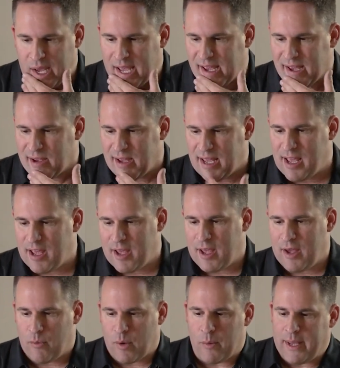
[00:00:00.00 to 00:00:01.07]

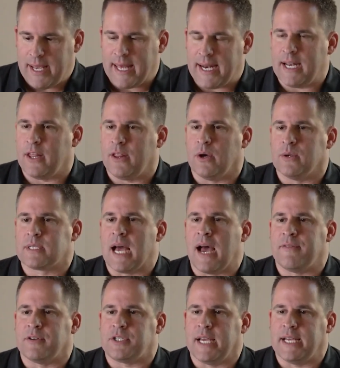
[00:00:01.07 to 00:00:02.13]
and when we get into those
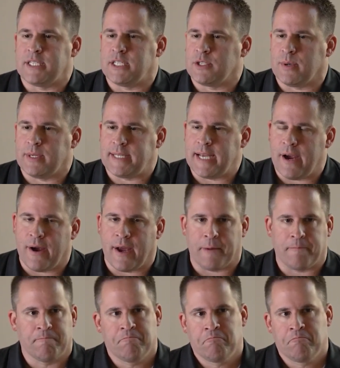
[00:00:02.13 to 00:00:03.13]
conversations with Derek,